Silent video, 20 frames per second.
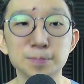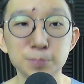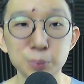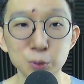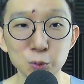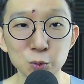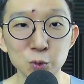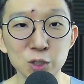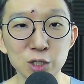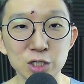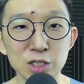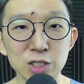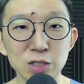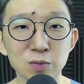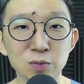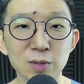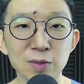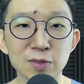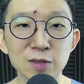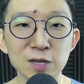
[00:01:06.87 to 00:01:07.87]
bullish
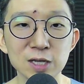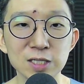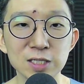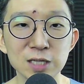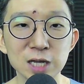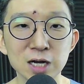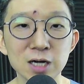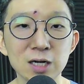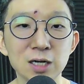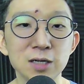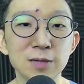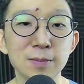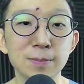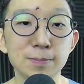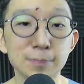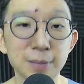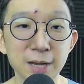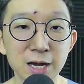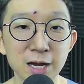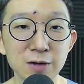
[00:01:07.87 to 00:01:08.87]
when things are
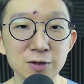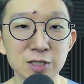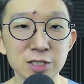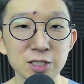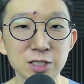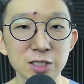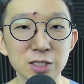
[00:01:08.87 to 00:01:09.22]
bearish.